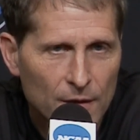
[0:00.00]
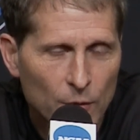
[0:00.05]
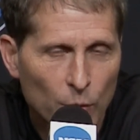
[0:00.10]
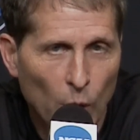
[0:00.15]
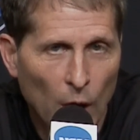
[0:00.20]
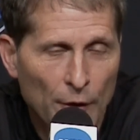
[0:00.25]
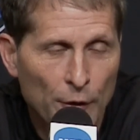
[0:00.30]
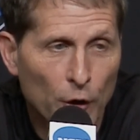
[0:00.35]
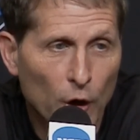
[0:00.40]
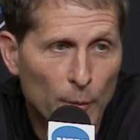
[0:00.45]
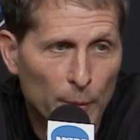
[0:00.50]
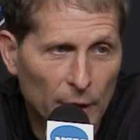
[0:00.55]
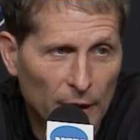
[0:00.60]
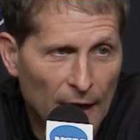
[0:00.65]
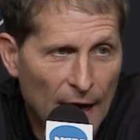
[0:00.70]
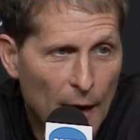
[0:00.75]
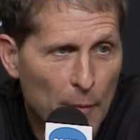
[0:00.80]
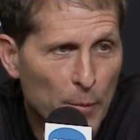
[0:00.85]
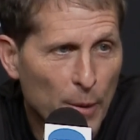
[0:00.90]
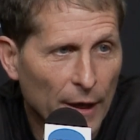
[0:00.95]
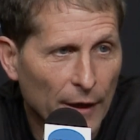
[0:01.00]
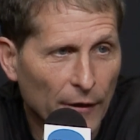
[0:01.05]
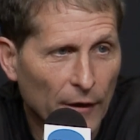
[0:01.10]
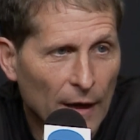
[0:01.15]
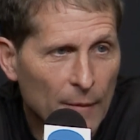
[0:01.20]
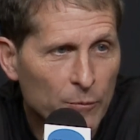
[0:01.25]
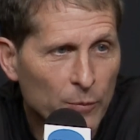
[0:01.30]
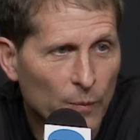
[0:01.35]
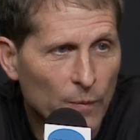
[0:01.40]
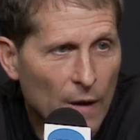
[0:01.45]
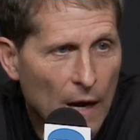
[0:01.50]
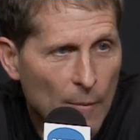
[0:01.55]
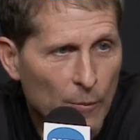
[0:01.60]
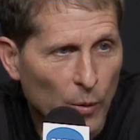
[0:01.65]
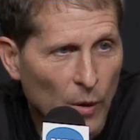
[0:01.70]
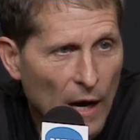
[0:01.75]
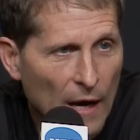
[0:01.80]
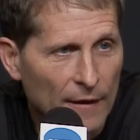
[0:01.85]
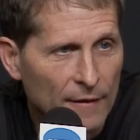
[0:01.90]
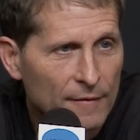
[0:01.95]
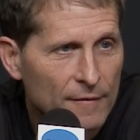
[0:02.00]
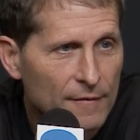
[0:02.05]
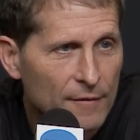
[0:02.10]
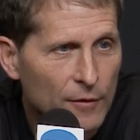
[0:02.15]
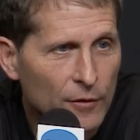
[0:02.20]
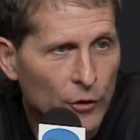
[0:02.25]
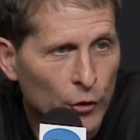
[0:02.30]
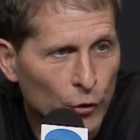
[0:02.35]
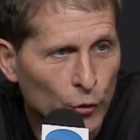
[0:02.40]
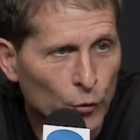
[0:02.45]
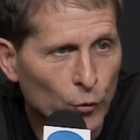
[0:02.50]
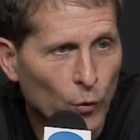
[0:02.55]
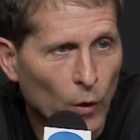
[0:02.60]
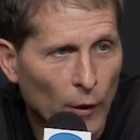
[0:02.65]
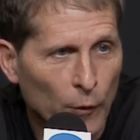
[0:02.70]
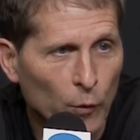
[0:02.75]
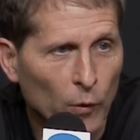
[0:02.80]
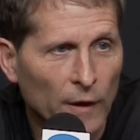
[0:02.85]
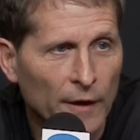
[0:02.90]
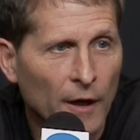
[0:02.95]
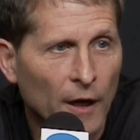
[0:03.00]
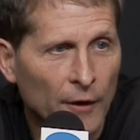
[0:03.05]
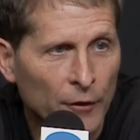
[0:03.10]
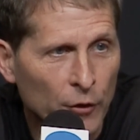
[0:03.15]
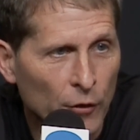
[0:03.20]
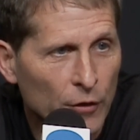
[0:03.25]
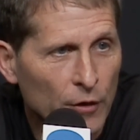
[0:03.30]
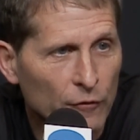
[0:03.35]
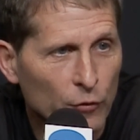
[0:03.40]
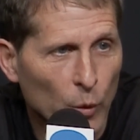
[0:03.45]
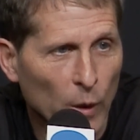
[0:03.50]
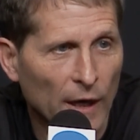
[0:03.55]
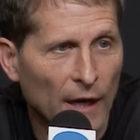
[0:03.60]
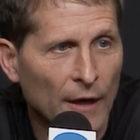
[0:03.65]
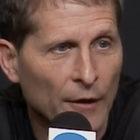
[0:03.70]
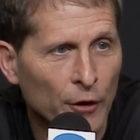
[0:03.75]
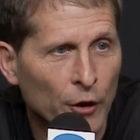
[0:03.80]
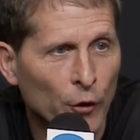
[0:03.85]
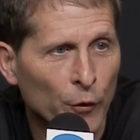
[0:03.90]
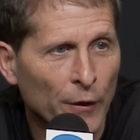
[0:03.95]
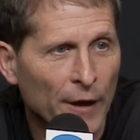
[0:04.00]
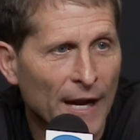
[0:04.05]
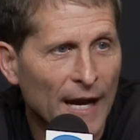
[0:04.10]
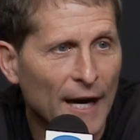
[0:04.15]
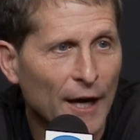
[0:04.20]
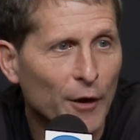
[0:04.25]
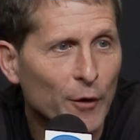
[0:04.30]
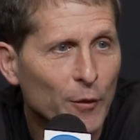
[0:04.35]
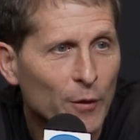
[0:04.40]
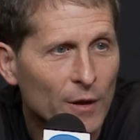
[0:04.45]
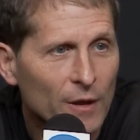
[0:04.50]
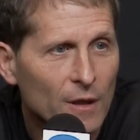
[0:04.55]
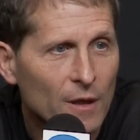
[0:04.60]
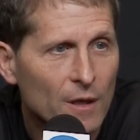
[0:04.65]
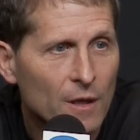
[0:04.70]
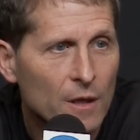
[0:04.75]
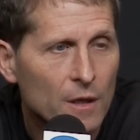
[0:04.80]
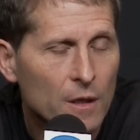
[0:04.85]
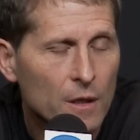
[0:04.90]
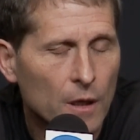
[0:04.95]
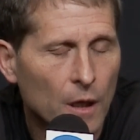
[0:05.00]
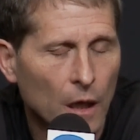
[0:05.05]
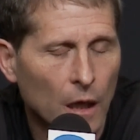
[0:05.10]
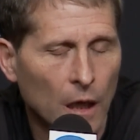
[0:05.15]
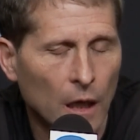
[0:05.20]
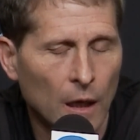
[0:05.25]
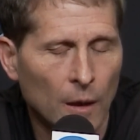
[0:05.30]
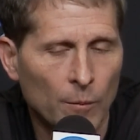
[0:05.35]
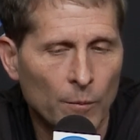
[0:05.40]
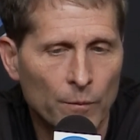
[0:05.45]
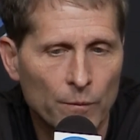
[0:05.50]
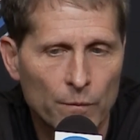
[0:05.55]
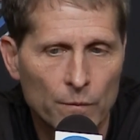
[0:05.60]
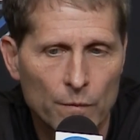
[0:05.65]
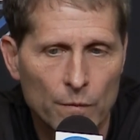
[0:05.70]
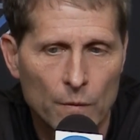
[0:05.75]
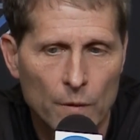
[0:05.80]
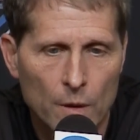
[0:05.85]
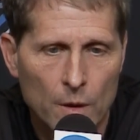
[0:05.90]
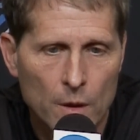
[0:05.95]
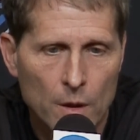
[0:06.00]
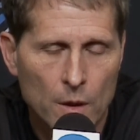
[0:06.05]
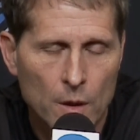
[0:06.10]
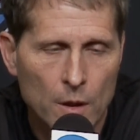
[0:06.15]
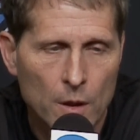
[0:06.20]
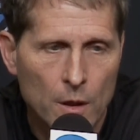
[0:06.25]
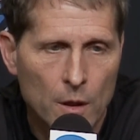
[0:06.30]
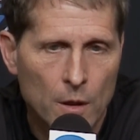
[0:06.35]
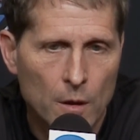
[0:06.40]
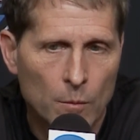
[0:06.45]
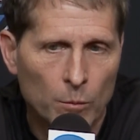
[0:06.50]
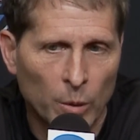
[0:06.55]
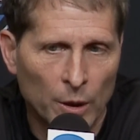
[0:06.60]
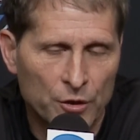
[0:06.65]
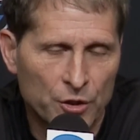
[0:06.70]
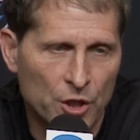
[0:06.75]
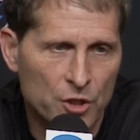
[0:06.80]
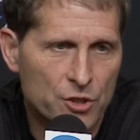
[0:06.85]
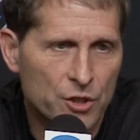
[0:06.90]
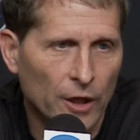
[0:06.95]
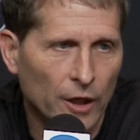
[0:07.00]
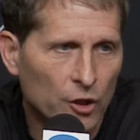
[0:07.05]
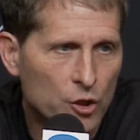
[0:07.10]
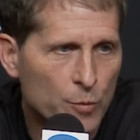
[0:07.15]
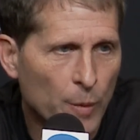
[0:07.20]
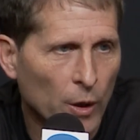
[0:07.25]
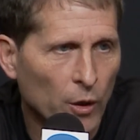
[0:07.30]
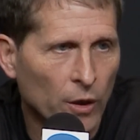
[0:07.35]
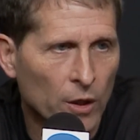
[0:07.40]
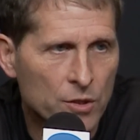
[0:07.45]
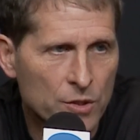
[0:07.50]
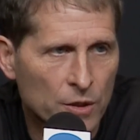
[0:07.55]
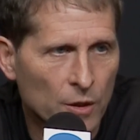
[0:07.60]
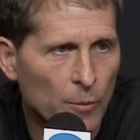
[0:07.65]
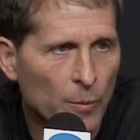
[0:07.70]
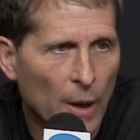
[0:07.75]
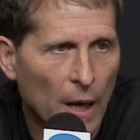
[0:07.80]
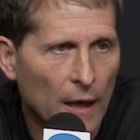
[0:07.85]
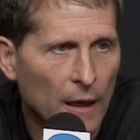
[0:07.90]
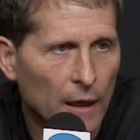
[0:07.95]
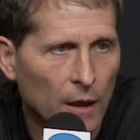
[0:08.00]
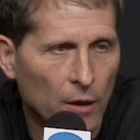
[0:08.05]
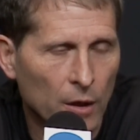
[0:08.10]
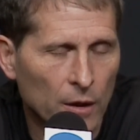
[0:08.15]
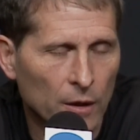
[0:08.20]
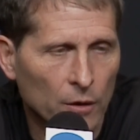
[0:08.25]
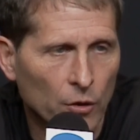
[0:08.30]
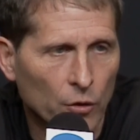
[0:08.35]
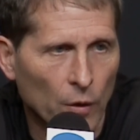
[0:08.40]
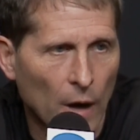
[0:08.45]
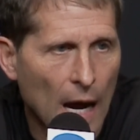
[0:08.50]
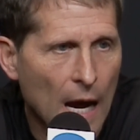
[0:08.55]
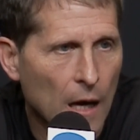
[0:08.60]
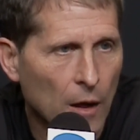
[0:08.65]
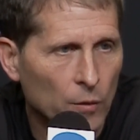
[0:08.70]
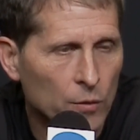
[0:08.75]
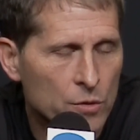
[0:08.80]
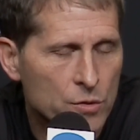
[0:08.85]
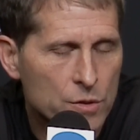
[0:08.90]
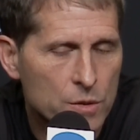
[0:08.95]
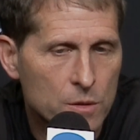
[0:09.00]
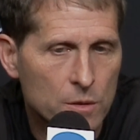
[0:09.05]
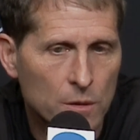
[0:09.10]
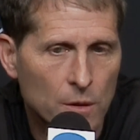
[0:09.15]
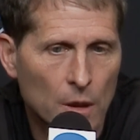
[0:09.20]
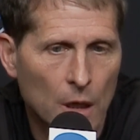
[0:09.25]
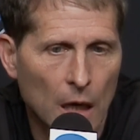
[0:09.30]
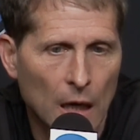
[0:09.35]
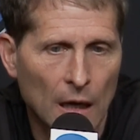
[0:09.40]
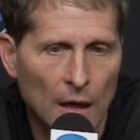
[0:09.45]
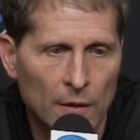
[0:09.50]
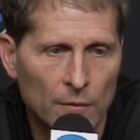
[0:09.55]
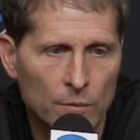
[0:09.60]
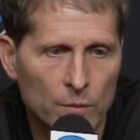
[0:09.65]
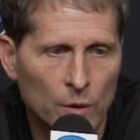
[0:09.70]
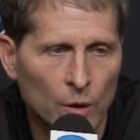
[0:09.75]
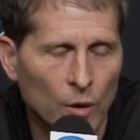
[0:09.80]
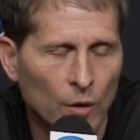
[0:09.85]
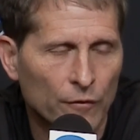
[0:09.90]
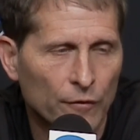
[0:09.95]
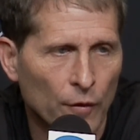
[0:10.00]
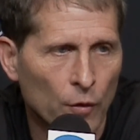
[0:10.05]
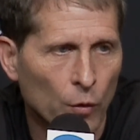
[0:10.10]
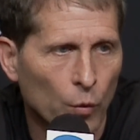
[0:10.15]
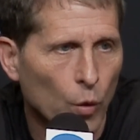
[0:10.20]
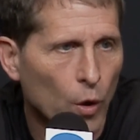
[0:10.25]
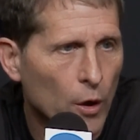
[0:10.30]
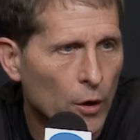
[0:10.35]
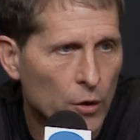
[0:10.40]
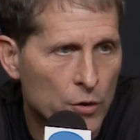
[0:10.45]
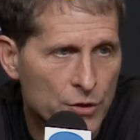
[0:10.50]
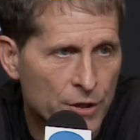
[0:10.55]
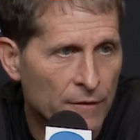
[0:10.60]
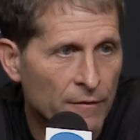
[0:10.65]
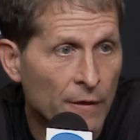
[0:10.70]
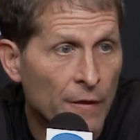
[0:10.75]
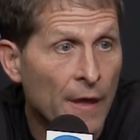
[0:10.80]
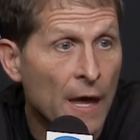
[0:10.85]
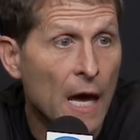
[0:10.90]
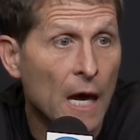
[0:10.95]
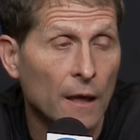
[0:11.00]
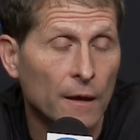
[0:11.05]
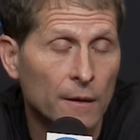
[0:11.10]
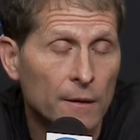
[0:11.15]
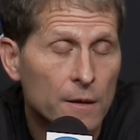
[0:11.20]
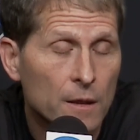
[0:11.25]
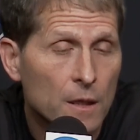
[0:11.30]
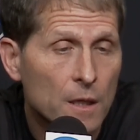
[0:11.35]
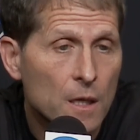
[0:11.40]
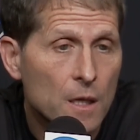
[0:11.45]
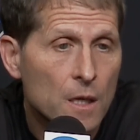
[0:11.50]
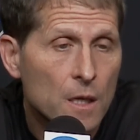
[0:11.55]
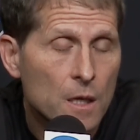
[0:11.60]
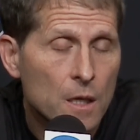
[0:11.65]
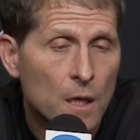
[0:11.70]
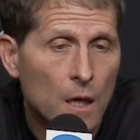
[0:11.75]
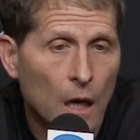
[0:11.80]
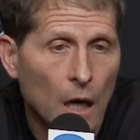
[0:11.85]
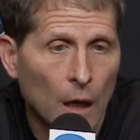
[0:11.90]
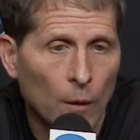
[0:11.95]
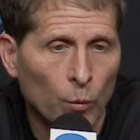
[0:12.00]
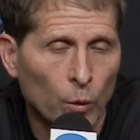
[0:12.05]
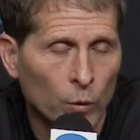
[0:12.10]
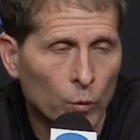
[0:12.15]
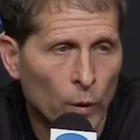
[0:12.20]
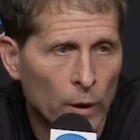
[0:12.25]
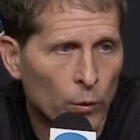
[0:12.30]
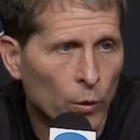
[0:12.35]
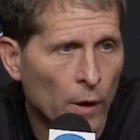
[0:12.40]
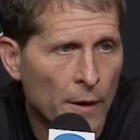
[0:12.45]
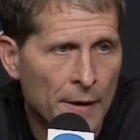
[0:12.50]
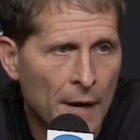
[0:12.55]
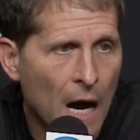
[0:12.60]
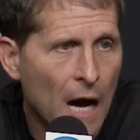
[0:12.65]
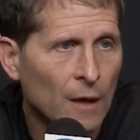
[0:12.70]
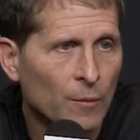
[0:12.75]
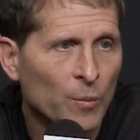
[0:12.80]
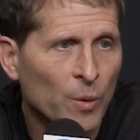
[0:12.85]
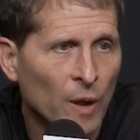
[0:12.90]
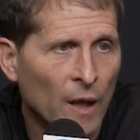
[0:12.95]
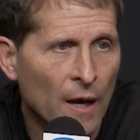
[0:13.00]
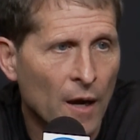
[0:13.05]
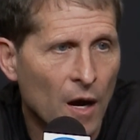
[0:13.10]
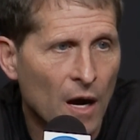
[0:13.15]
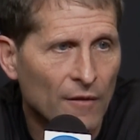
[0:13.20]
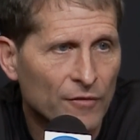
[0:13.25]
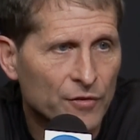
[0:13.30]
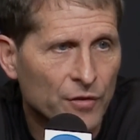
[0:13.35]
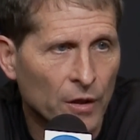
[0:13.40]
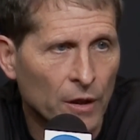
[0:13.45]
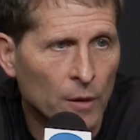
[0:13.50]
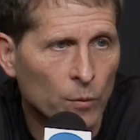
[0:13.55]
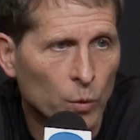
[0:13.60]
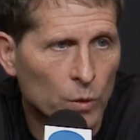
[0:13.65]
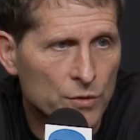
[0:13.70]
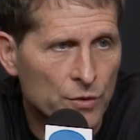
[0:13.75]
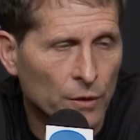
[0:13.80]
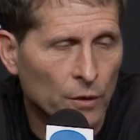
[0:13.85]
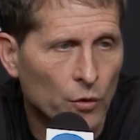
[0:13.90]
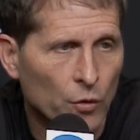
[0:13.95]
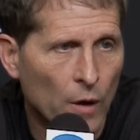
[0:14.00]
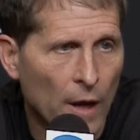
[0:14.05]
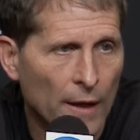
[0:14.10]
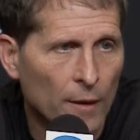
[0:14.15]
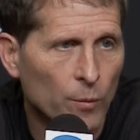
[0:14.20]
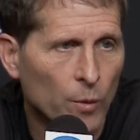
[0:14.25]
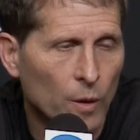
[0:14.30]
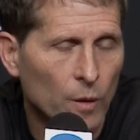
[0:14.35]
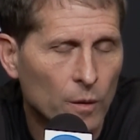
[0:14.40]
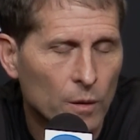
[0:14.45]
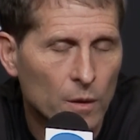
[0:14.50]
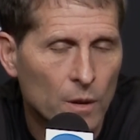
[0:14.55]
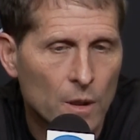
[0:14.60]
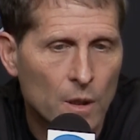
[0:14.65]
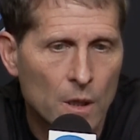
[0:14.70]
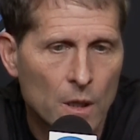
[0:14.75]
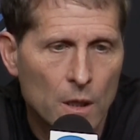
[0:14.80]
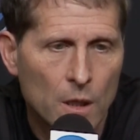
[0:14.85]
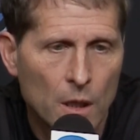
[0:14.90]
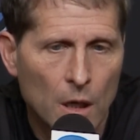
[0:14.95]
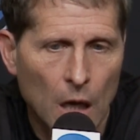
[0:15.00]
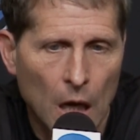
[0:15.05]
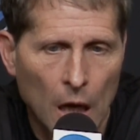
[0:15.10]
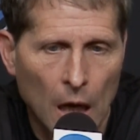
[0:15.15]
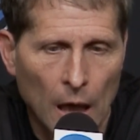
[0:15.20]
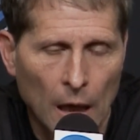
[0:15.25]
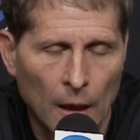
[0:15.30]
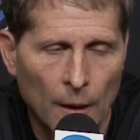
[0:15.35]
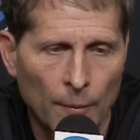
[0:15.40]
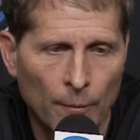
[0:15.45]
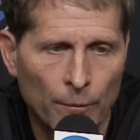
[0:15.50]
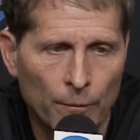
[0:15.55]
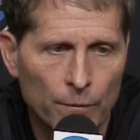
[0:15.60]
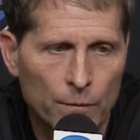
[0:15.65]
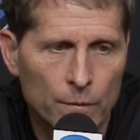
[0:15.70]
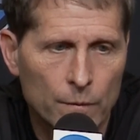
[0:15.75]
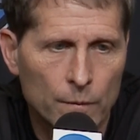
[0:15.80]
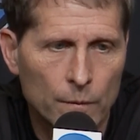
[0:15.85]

Well, I know I'm a lot better. I, I probably knew one one hundredth of what I know now. Um, but just the experience in the Bay Area, the crowds, uh, you know, for the Warriors even then um, when we were a non-playoff team was incredible. Um,